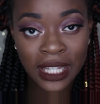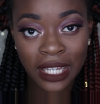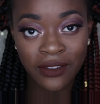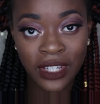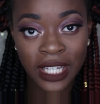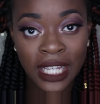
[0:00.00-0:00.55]

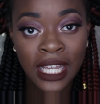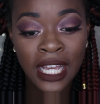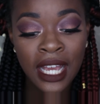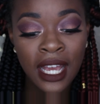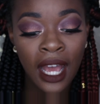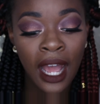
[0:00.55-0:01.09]
love it.
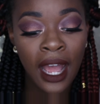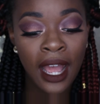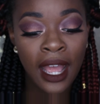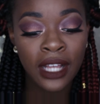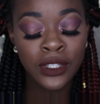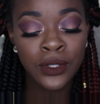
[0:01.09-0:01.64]

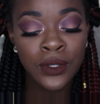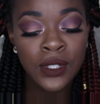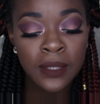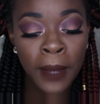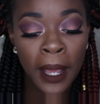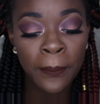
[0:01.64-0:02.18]
I
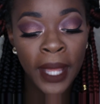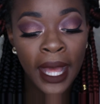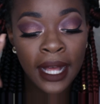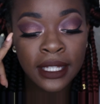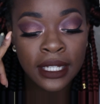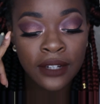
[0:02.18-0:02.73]
used my
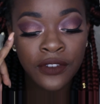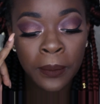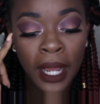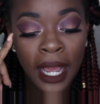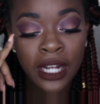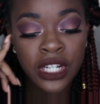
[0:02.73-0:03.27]
palette for
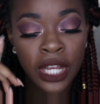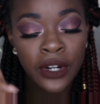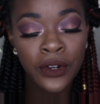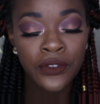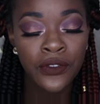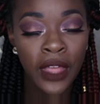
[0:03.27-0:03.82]
my
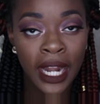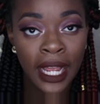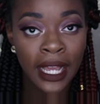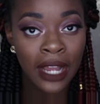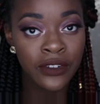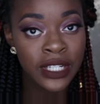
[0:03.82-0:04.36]
eyeshadow that I
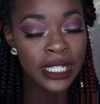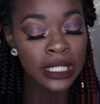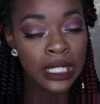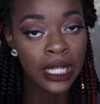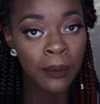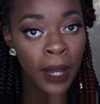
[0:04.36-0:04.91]
got
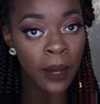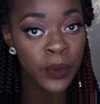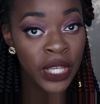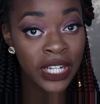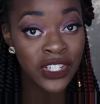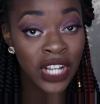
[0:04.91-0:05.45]
recently in my
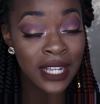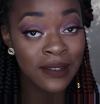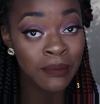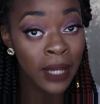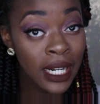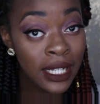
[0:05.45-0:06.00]
Beige
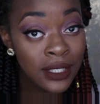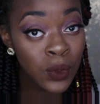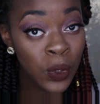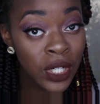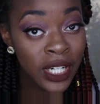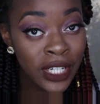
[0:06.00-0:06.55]
Cosmetics
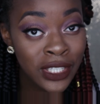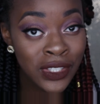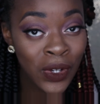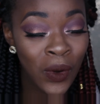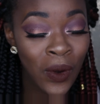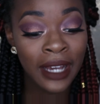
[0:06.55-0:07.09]
order,
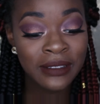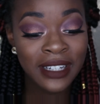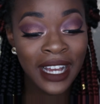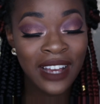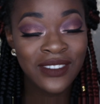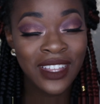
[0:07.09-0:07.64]
so I will
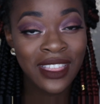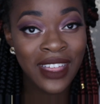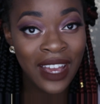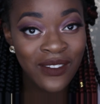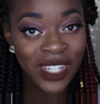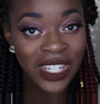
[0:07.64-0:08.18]
have
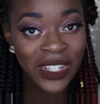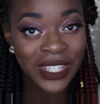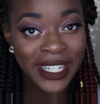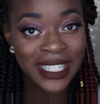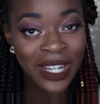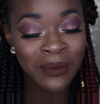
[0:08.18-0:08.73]
that video
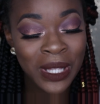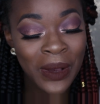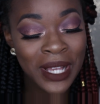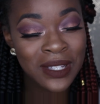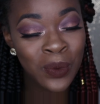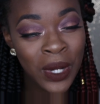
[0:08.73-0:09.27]
linked down below
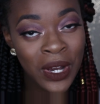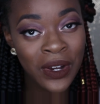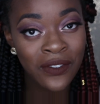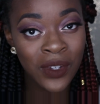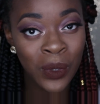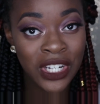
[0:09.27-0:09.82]
as well
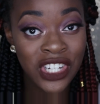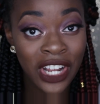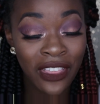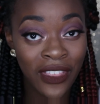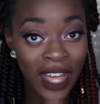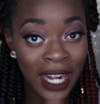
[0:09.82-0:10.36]
if you want to
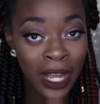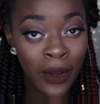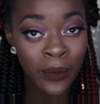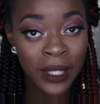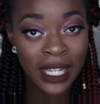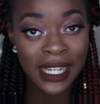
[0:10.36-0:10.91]
check that
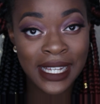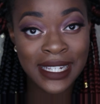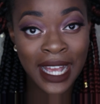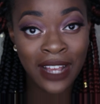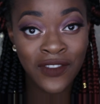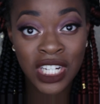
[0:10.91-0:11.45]
out,
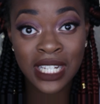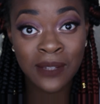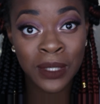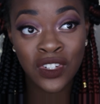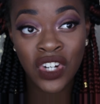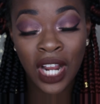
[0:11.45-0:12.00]
because I've just
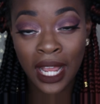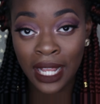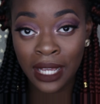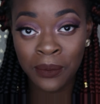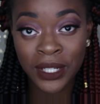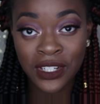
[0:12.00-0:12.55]
been
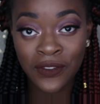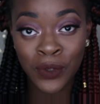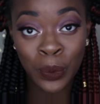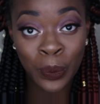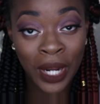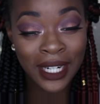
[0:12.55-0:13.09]
trying a bunch of
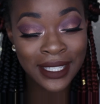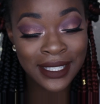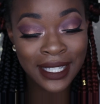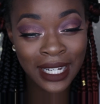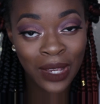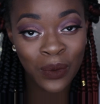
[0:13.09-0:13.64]
new products
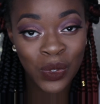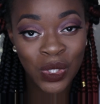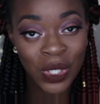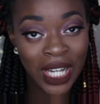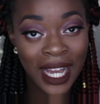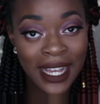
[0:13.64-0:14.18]
today with
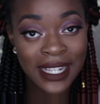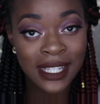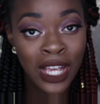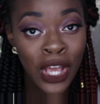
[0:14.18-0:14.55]
you guys.